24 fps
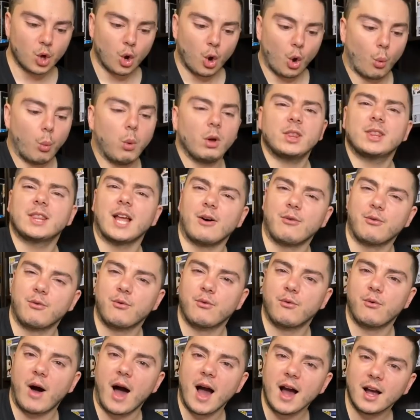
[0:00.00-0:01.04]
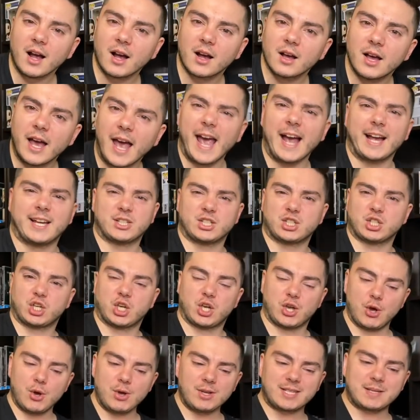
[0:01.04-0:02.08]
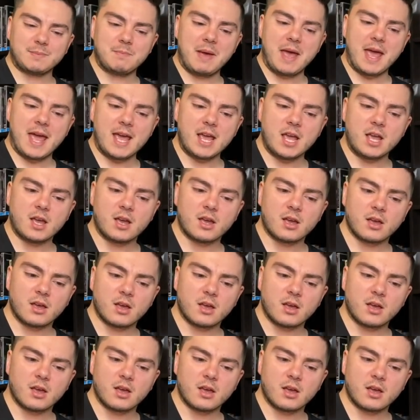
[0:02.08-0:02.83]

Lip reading: What the fuck? Excuse me?